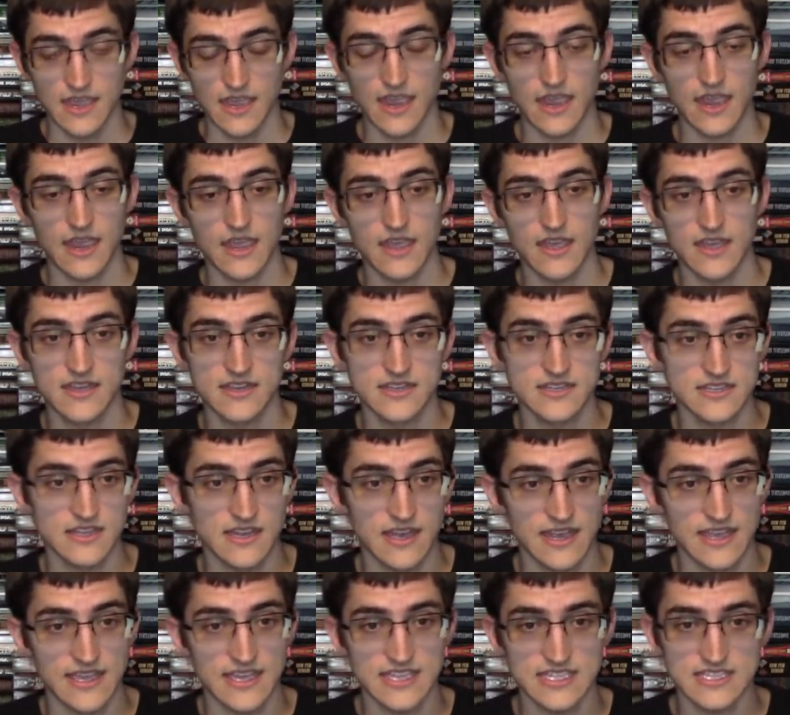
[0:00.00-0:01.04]
And
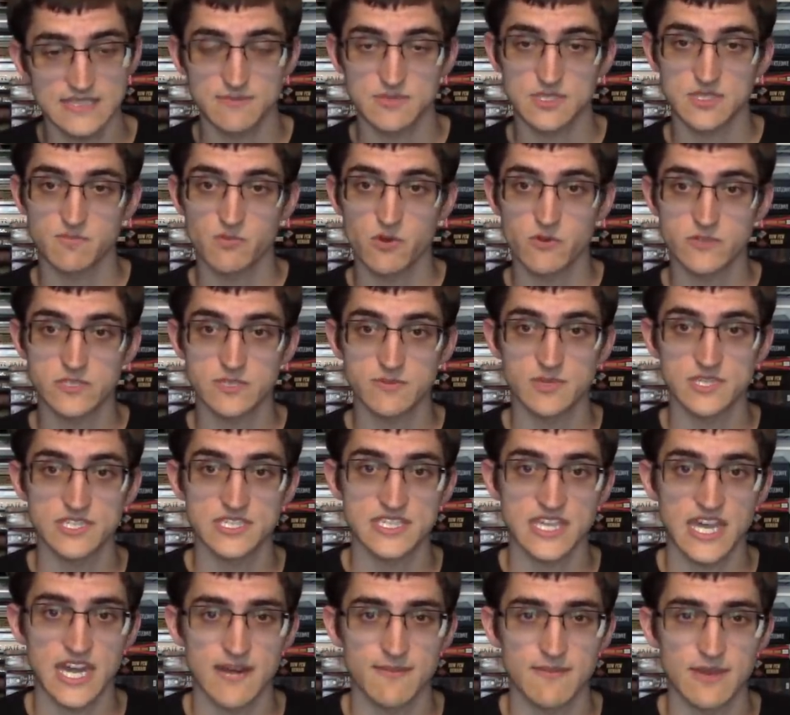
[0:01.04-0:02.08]
I guess I'm supposed to be
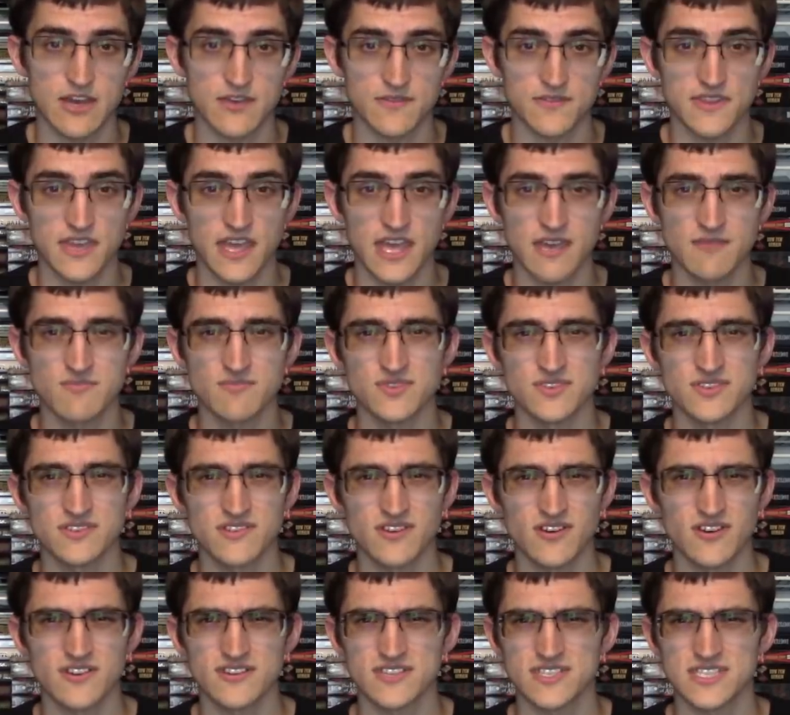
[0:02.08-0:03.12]
sad about that, but
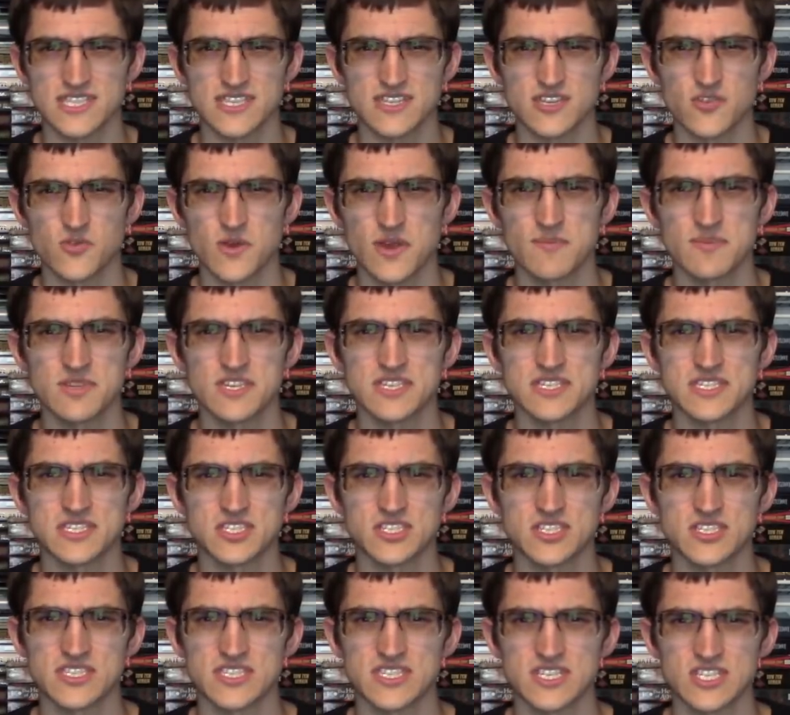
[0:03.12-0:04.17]
honestly, Noemi is
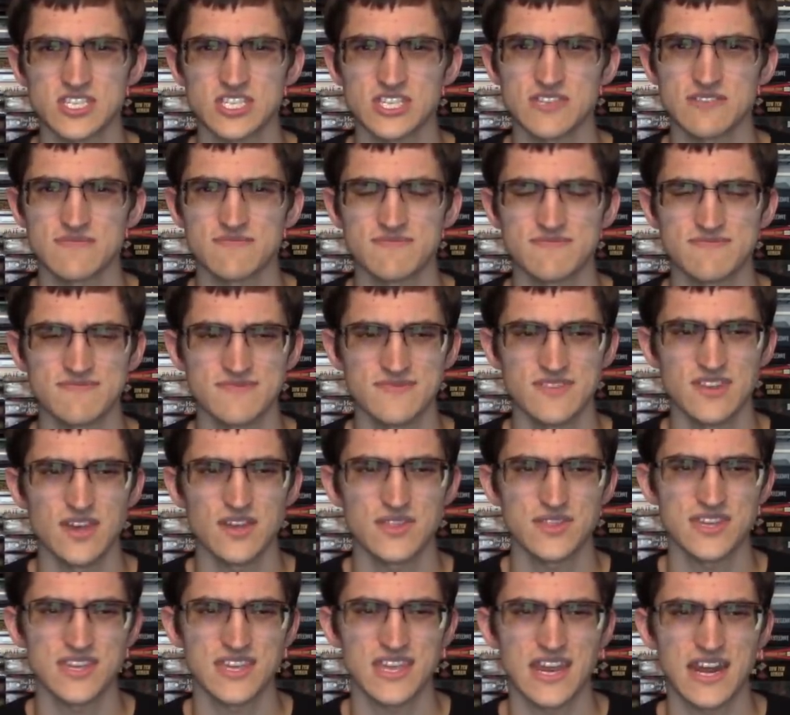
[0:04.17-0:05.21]
just such a
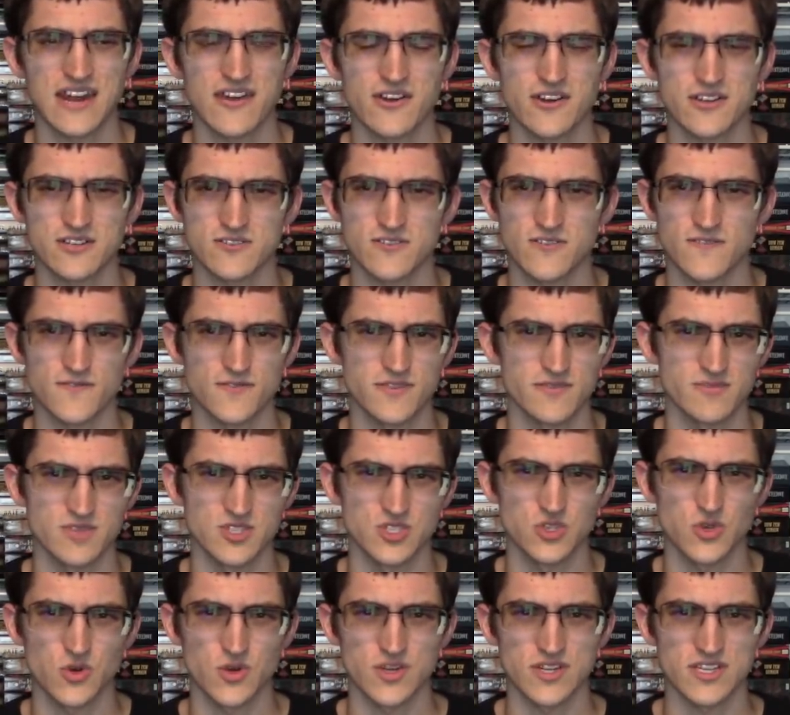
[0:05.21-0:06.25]
nothing character for the
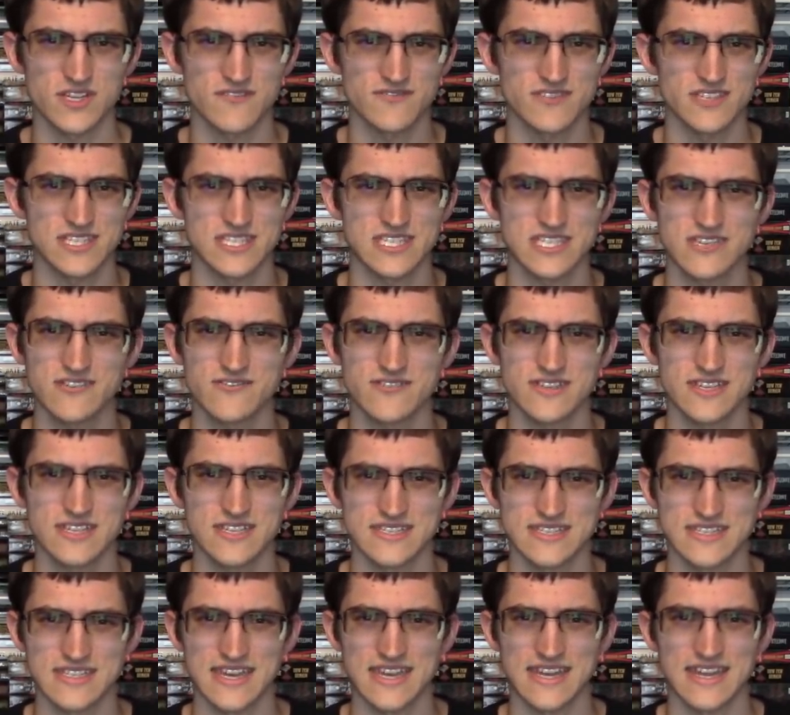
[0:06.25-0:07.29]
majority of the
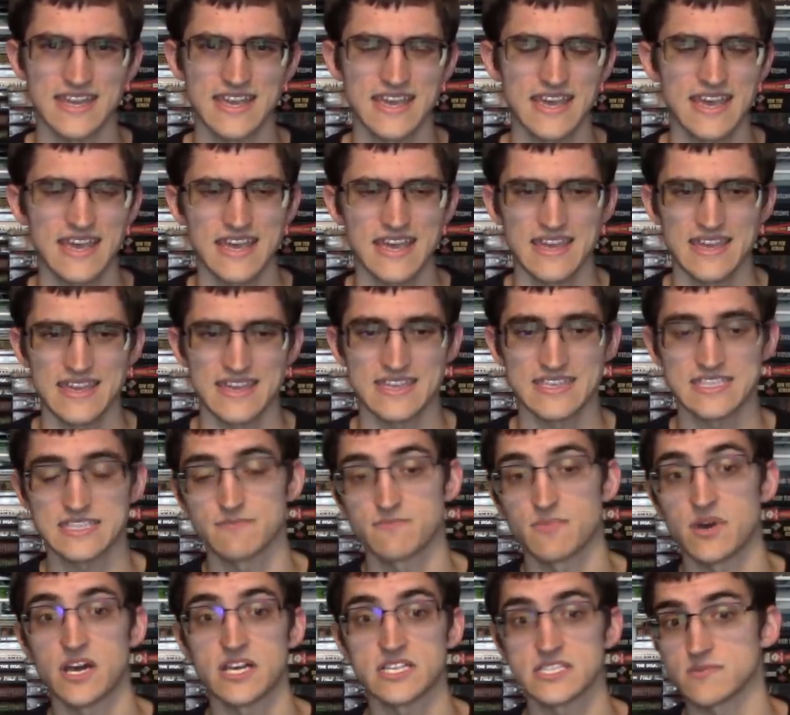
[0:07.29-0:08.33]
series that it's
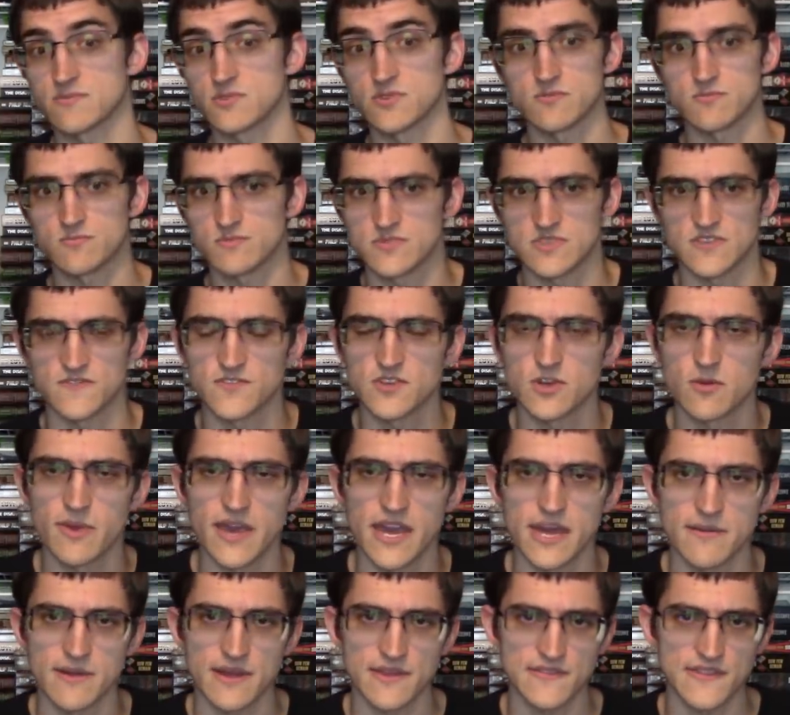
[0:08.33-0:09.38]
impossible to feel
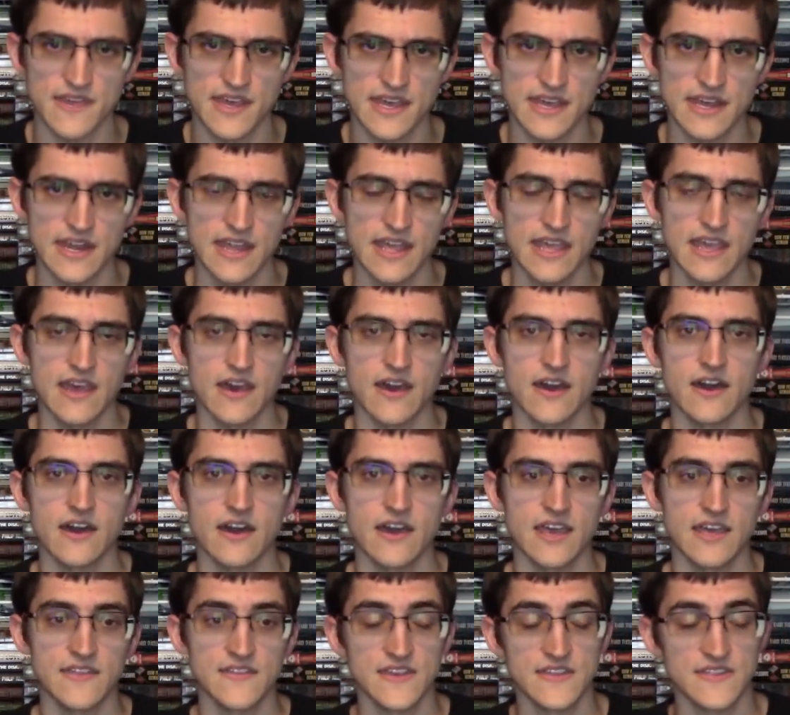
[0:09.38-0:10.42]
bad about that.
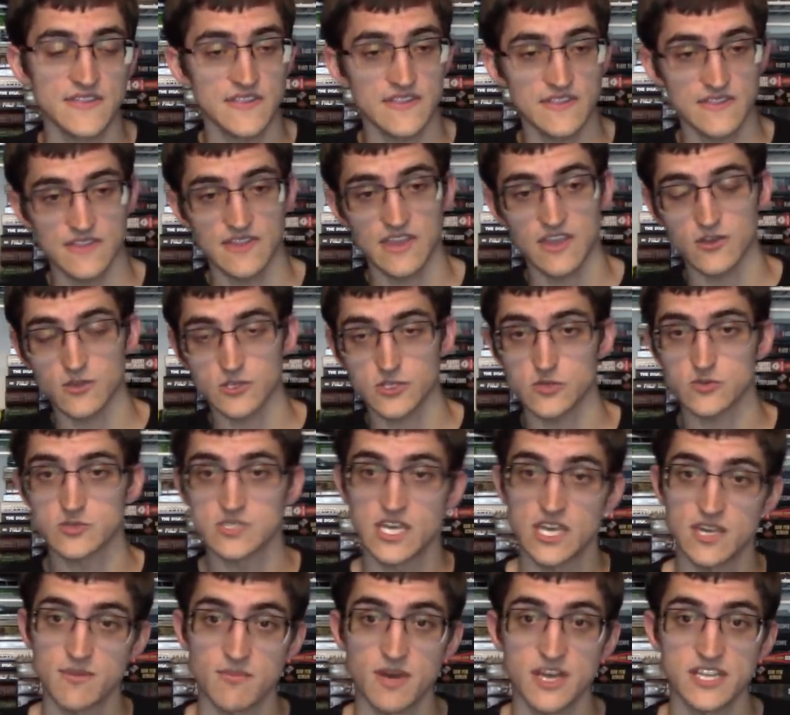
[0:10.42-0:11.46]
And then they also
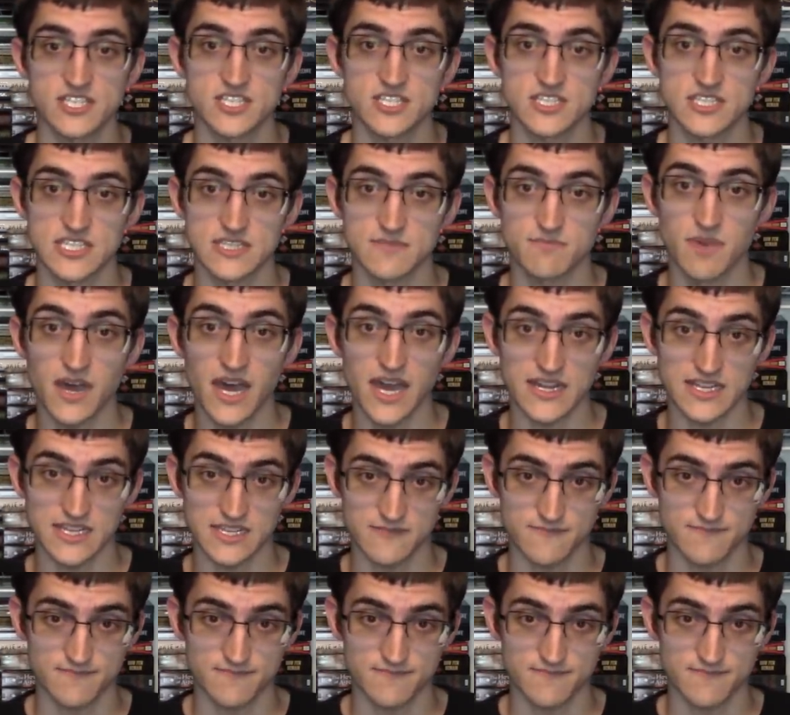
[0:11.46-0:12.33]
take Mátyás' body.